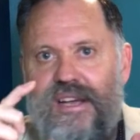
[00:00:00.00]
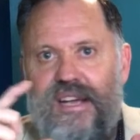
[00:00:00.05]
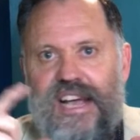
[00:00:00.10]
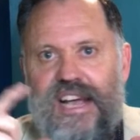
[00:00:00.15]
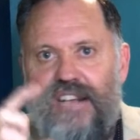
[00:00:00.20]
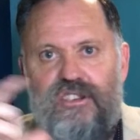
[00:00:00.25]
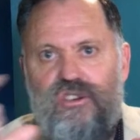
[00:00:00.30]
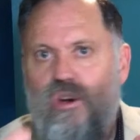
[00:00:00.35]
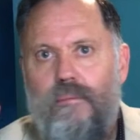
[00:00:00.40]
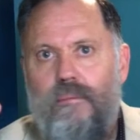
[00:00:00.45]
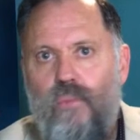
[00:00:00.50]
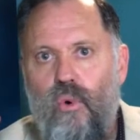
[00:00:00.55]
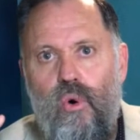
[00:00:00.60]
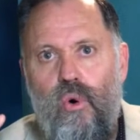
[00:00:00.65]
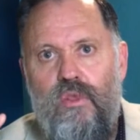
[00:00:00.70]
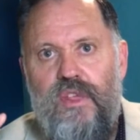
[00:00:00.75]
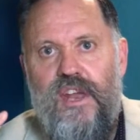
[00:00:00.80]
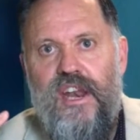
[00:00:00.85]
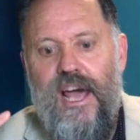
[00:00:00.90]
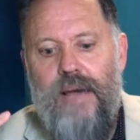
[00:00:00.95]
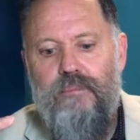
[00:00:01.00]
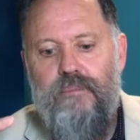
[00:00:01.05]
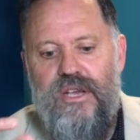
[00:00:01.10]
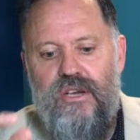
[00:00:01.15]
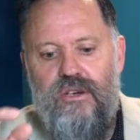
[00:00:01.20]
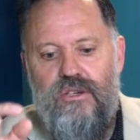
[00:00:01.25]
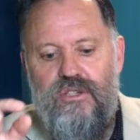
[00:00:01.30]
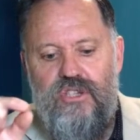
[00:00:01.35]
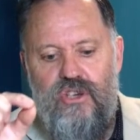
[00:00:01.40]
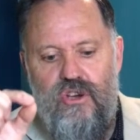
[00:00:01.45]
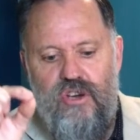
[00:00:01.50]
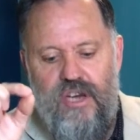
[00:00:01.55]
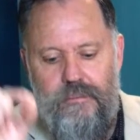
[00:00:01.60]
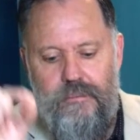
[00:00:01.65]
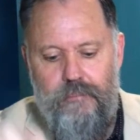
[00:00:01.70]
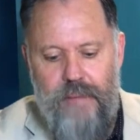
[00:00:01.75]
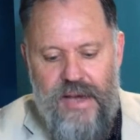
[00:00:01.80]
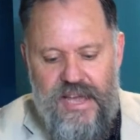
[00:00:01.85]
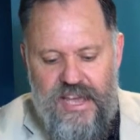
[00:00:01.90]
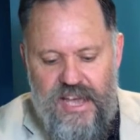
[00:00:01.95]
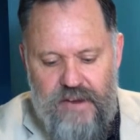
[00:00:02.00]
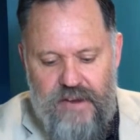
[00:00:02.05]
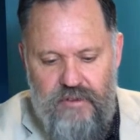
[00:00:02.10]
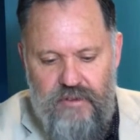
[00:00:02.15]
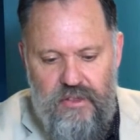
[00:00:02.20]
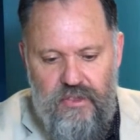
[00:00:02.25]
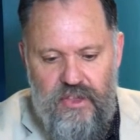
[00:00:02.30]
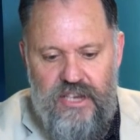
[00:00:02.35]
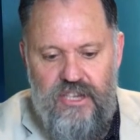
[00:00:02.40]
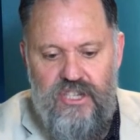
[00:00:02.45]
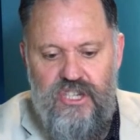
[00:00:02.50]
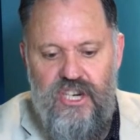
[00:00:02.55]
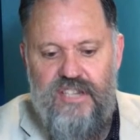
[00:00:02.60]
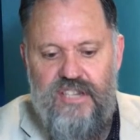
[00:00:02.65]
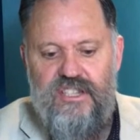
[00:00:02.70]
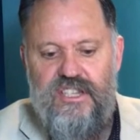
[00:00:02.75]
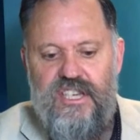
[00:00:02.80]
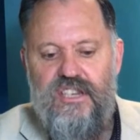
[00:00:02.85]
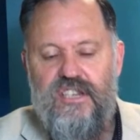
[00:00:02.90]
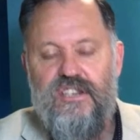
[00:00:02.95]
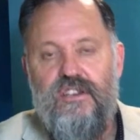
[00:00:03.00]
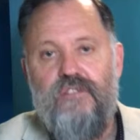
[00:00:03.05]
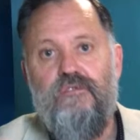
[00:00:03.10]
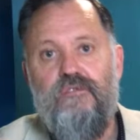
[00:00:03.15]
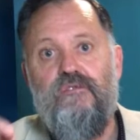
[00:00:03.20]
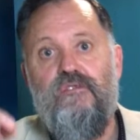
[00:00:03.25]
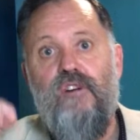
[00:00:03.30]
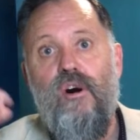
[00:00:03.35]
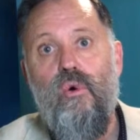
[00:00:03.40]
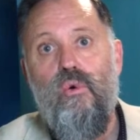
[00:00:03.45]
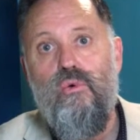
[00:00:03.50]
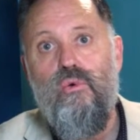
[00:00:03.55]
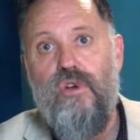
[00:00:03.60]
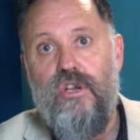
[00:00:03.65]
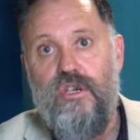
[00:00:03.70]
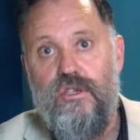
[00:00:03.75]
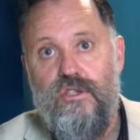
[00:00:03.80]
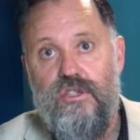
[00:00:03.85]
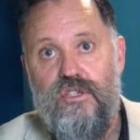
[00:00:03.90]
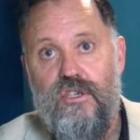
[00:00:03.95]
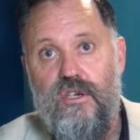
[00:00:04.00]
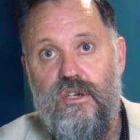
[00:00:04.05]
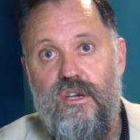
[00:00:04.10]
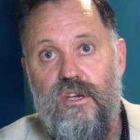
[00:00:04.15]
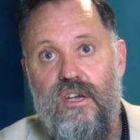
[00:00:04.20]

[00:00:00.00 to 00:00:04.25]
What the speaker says: it's got more than that because you can make everything just into folders.